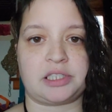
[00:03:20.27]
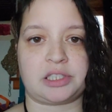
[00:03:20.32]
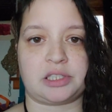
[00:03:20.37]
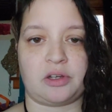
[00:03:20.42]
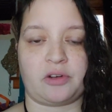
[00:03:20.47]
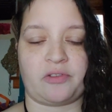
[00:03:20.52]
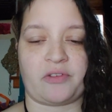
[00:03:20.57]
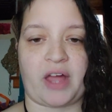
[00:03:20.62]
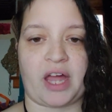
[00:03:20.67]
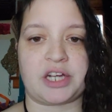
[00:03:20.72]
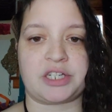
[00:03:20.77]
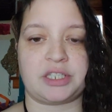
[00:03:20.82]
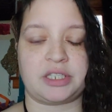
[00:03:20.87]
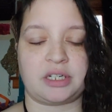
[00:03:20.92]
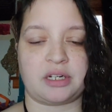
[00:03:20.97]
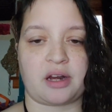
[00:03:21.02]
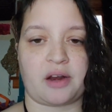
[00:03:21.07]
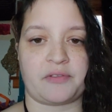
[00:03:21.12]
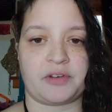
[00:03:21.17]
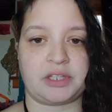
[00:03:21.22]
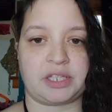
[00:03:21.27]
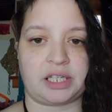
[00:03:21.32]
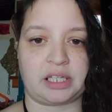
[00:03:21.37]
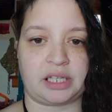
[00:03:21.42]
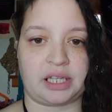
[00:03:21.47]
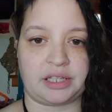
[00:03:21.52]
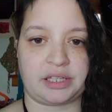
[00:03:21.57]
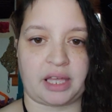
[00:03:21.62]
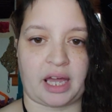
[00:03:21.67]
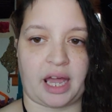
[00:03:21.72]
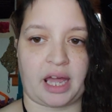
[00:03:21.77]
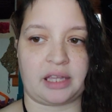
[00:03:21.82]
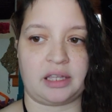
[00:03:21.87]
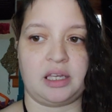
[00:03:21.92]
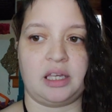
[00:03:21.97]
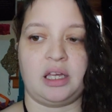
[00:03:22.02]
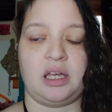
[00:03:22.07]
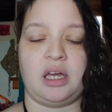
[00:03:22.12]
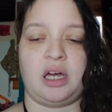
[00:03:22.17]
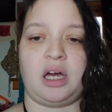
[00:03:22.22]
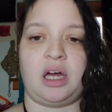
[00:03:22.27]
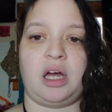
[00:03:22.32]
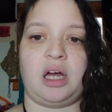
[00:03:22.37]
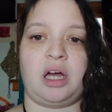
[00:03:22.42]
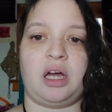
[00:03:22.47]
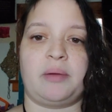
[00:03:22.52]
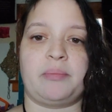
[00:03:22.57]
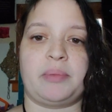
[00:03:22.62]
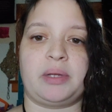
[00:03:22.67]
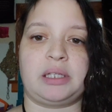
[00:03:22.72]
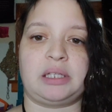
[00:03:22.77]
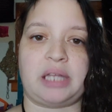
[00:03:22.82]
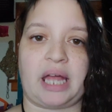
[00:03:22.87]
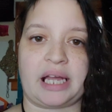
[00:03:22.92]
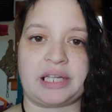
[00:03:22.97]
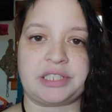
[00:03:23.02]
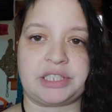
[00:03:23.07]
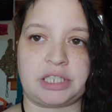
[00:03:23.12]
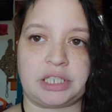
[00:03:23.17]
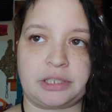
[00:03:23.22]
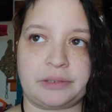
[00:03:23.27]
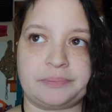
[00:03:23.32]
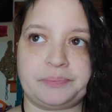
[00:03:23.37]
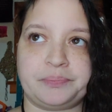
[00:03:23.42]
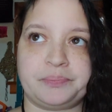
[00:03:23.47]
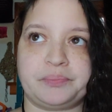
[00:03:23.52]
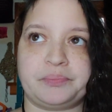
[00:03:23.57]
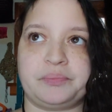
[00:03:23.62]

slow fashion and everything like that last year.